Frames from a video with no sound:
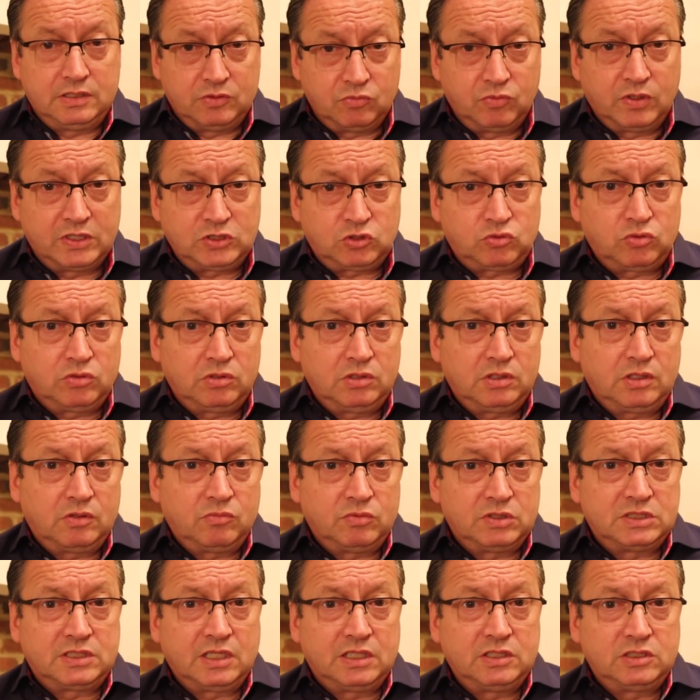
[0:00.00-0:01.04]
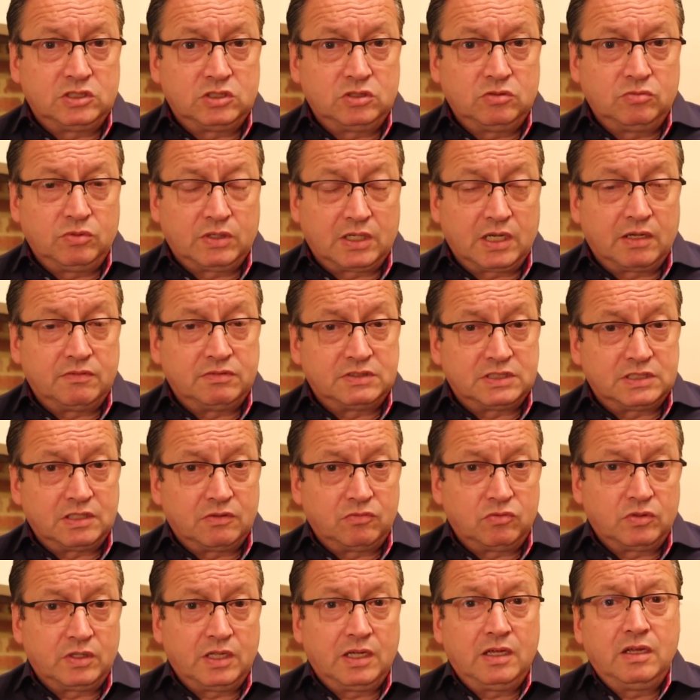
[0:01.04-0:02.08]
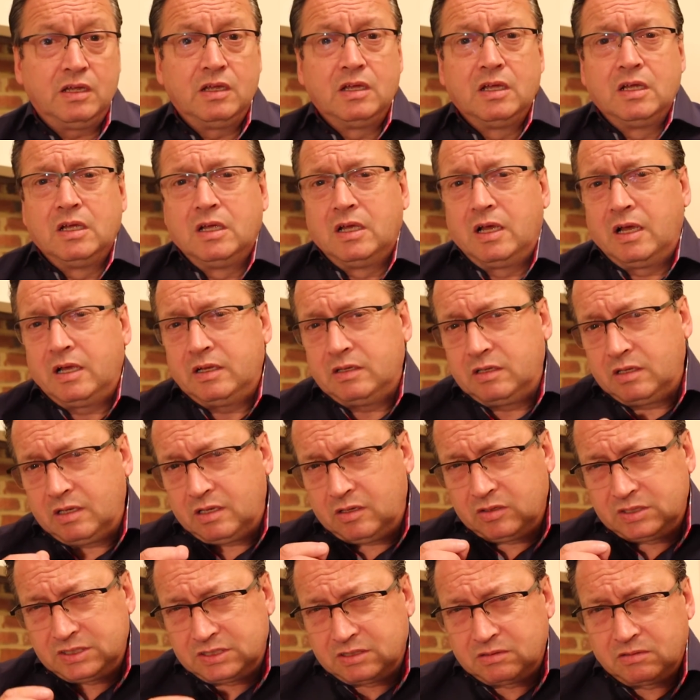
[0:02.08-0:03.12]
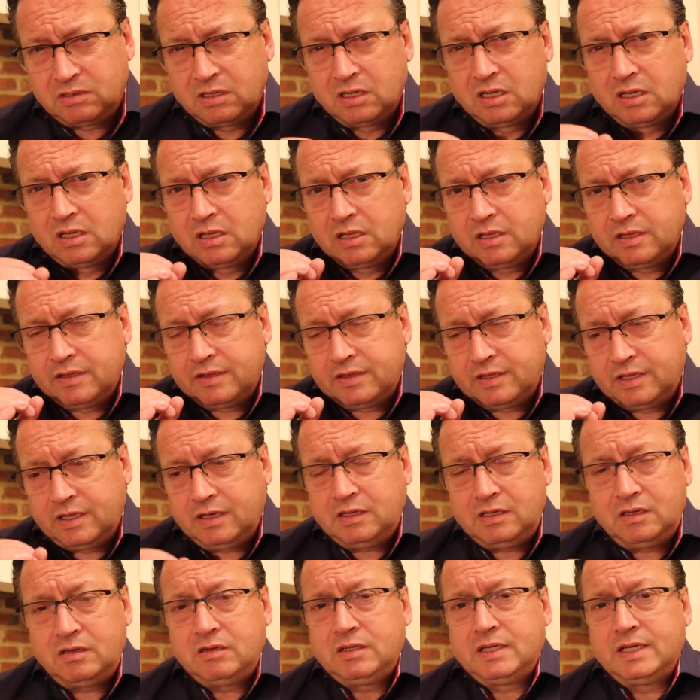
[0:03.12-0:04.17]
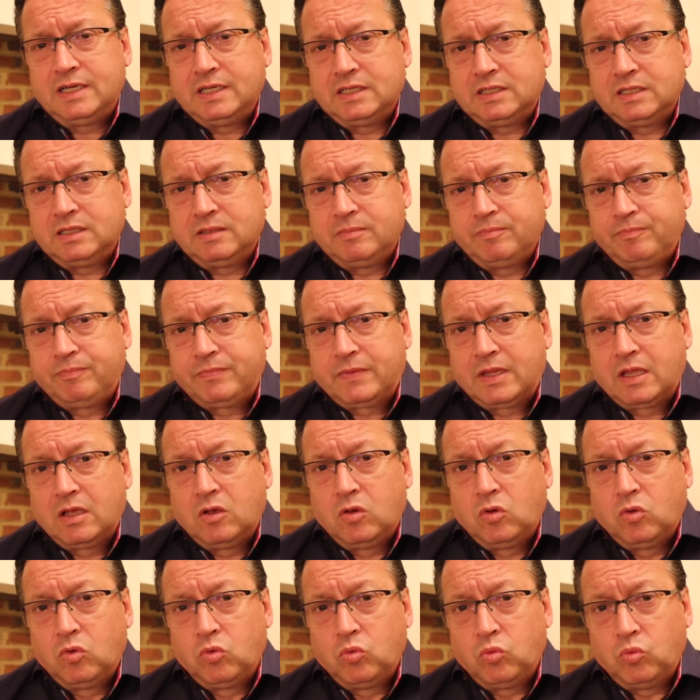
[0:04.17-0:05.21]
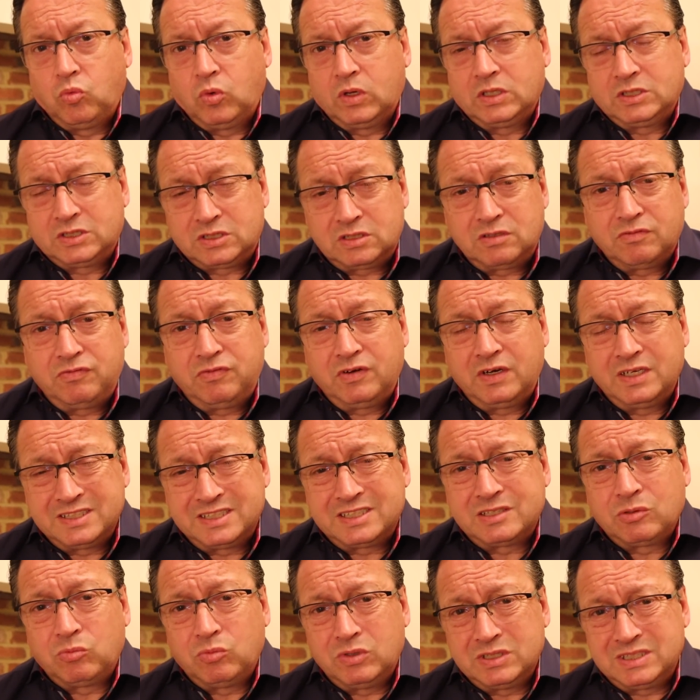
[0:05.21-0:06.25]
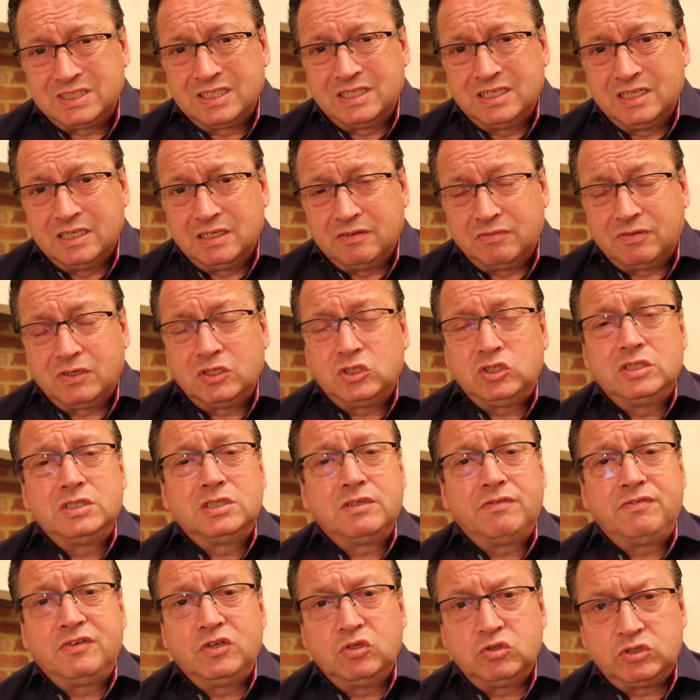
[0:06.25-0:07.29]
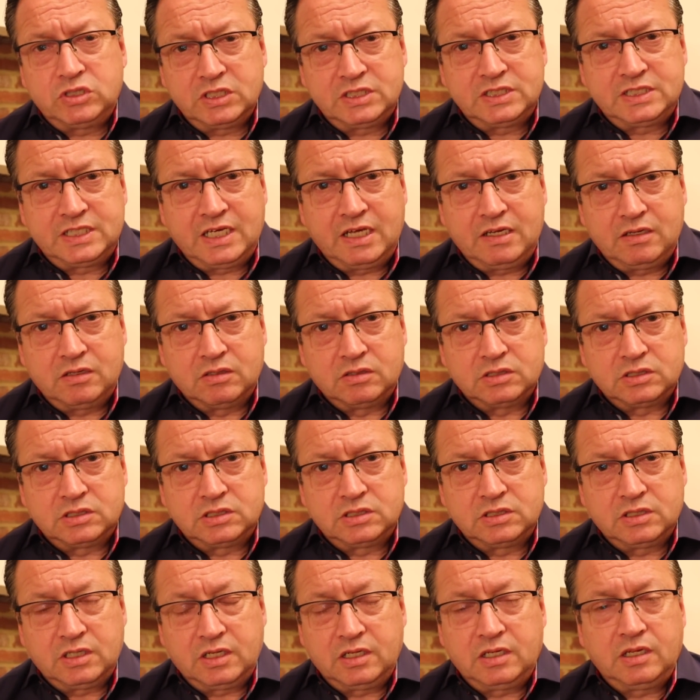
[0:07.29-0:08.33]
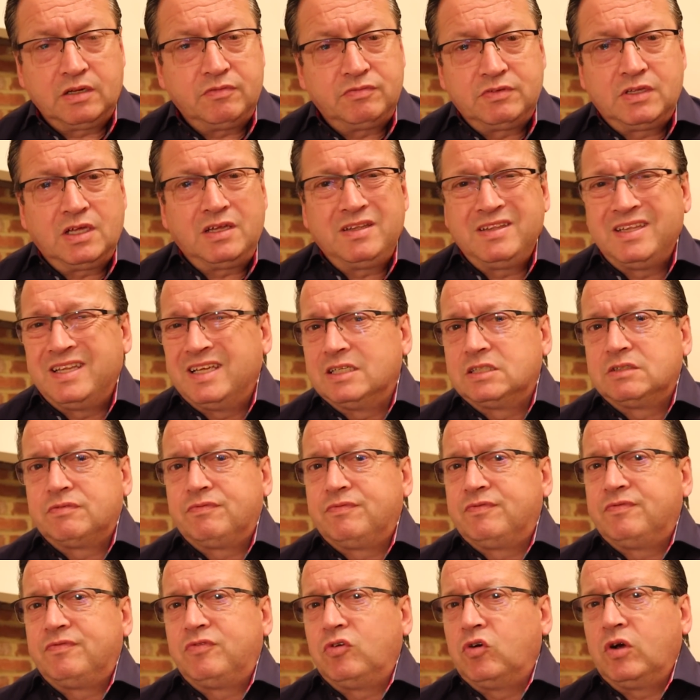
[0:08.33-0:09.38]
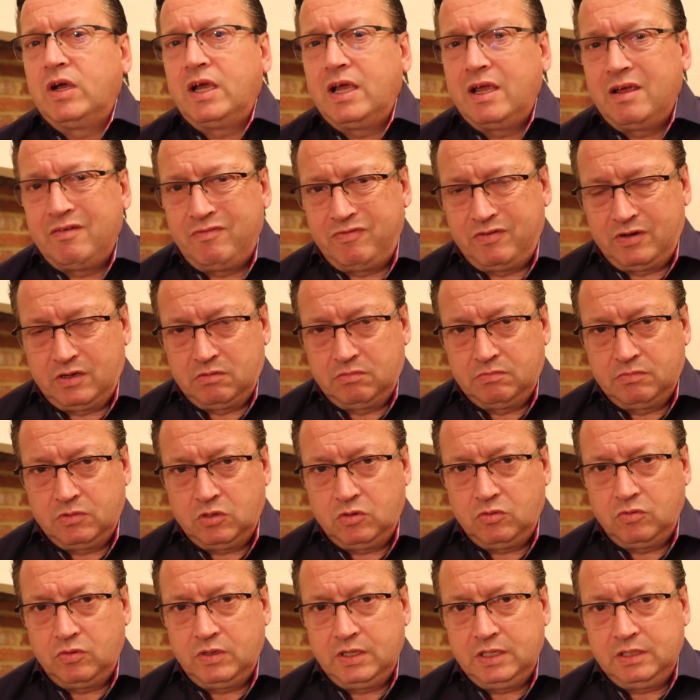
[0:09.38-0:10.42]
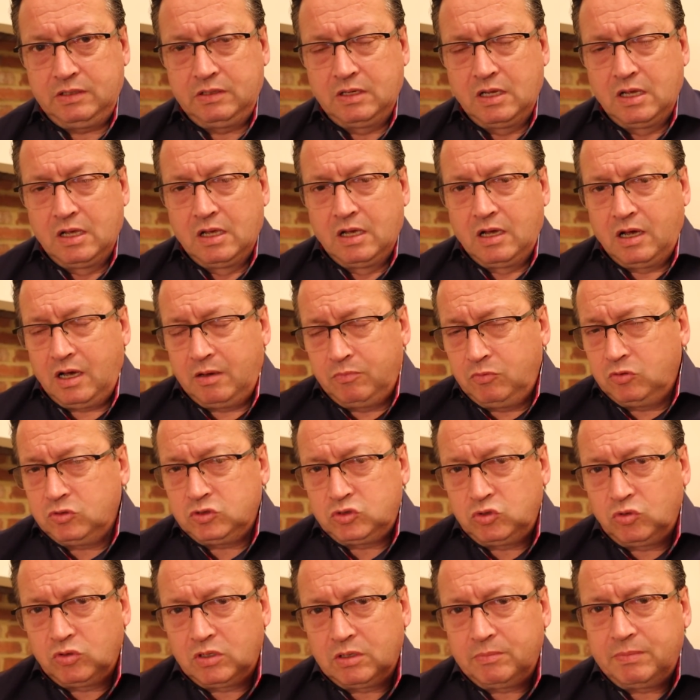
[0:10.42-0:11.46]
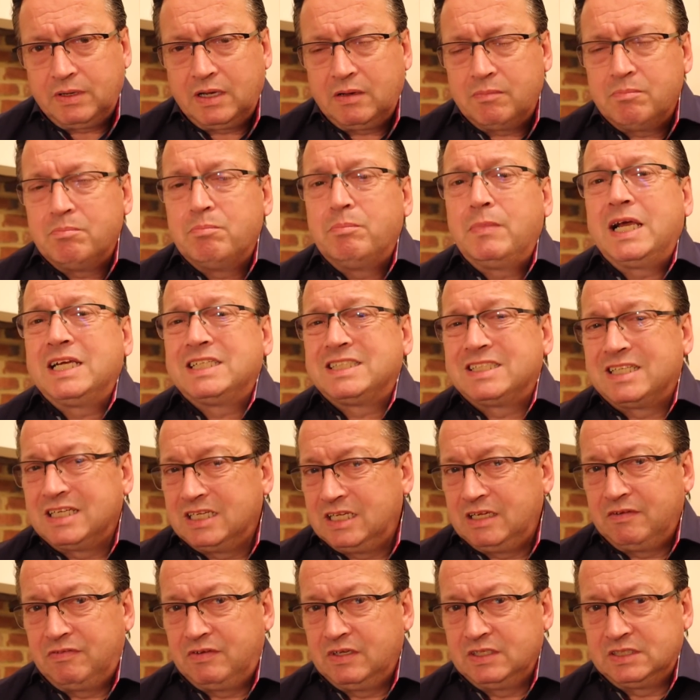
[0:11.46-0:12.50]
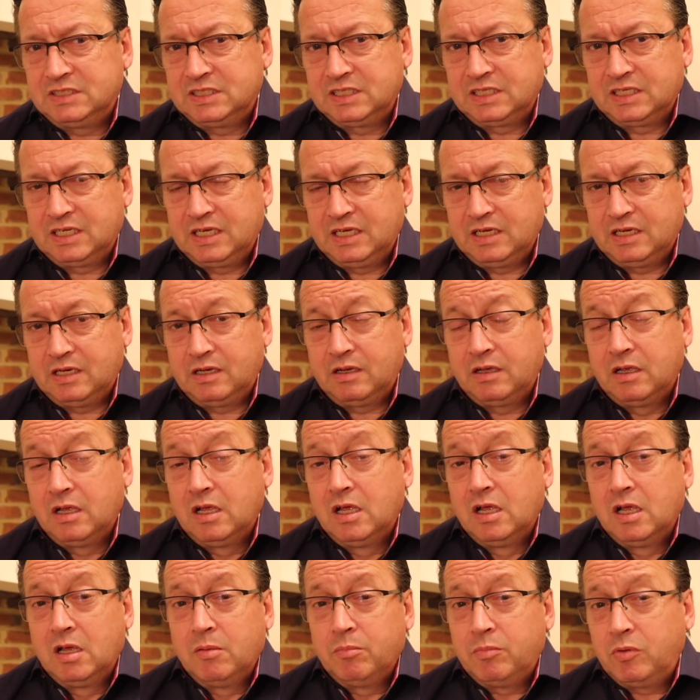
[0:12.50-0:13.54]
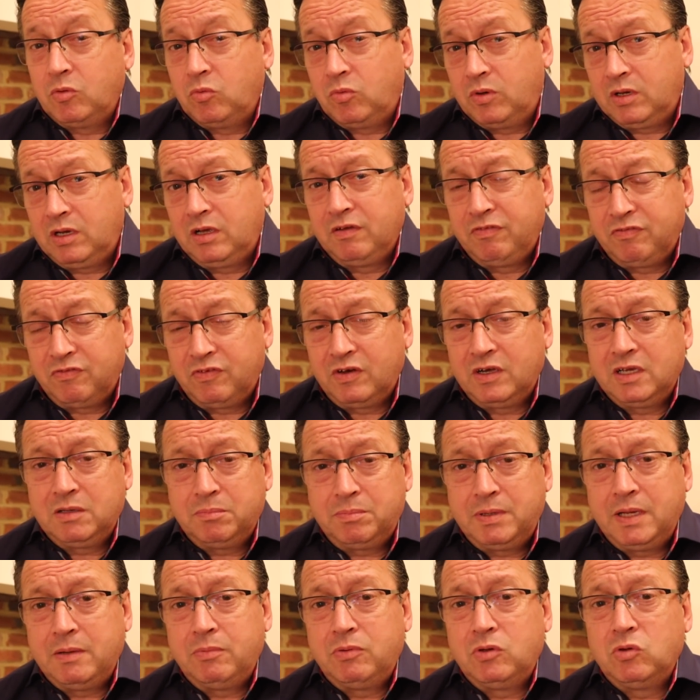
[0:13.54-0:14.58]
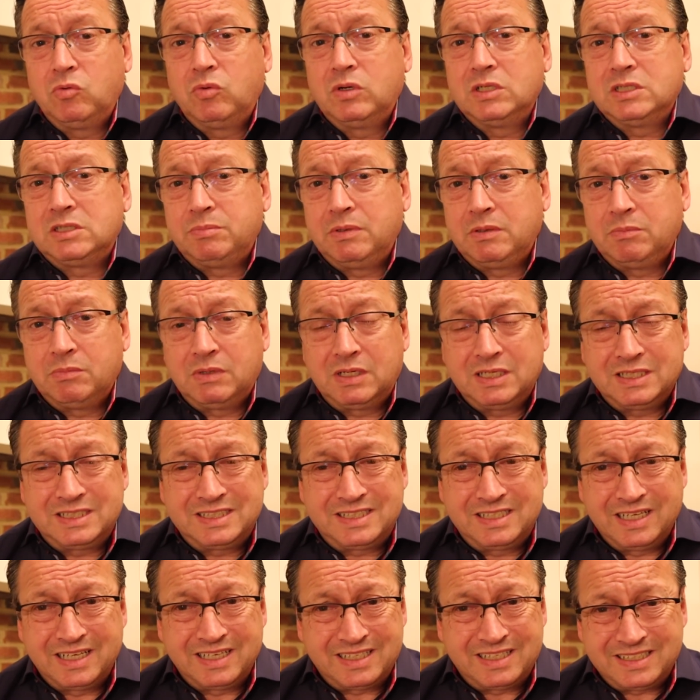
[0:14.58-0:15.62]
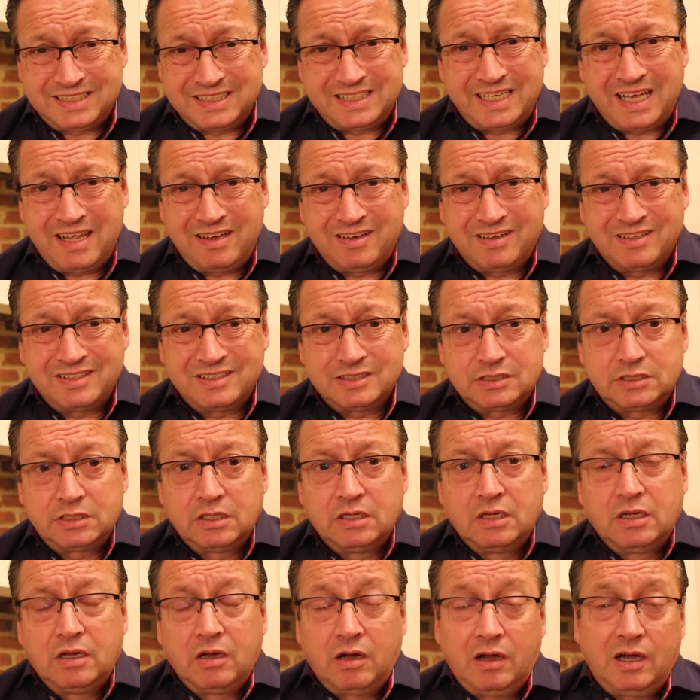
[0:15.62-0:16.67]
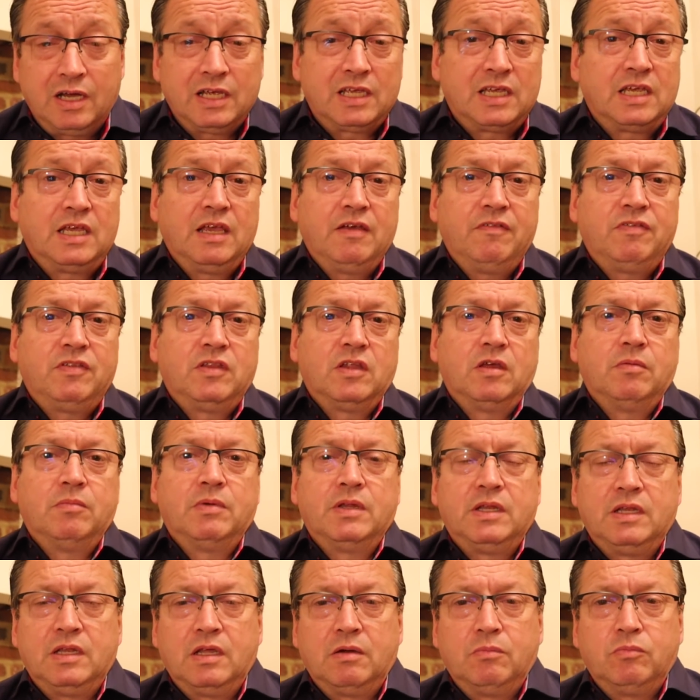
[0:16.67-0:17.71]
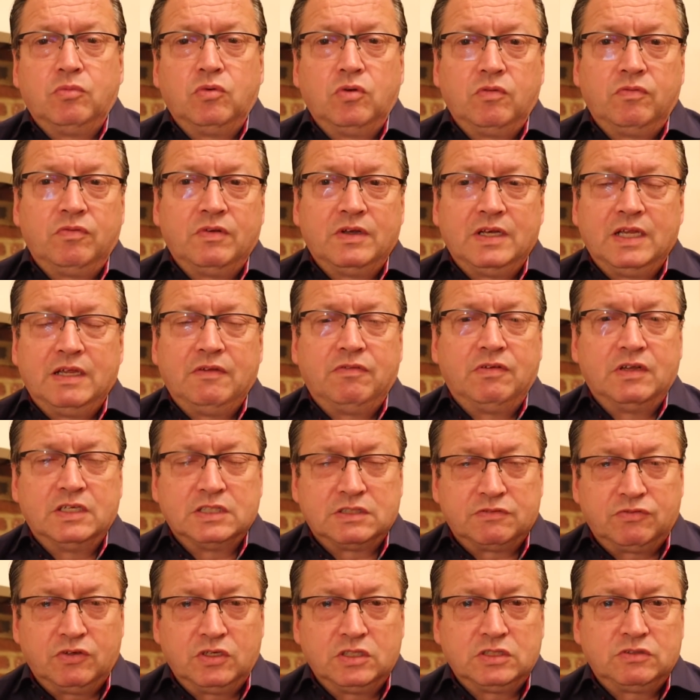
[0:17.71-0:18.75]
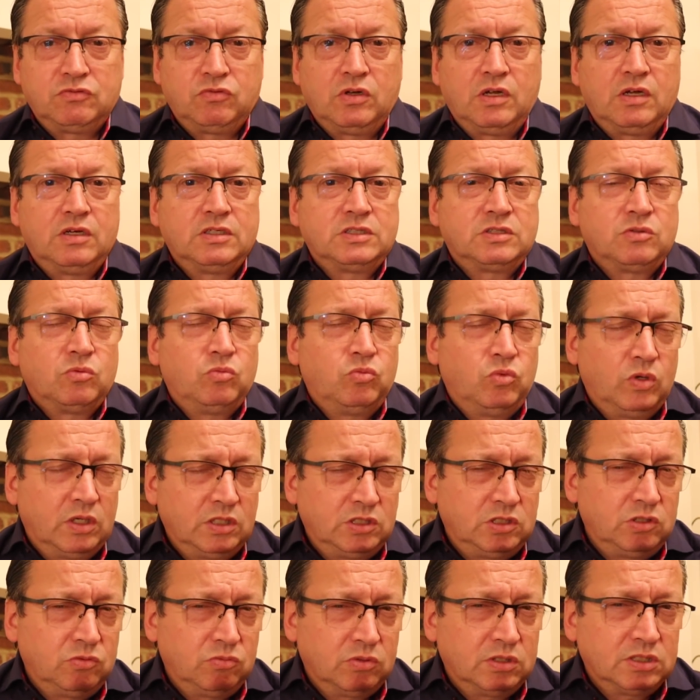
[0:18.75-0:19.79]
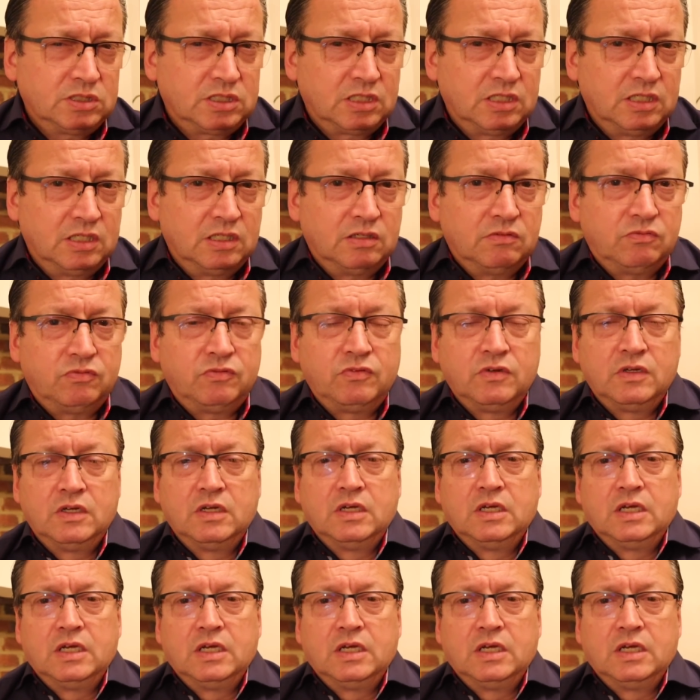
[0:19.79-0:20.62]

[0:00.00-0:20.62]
restaurant that we stayed to. We gave several there. And listen, that young lady wants to find somewhere to live. She's a future tenant, and I've done this forever. All right, I'm not talking about mass leafleting here, but when I find people who want to be my tenant, I give them a number of leaflets. First of all, I ask them, where do you want to live?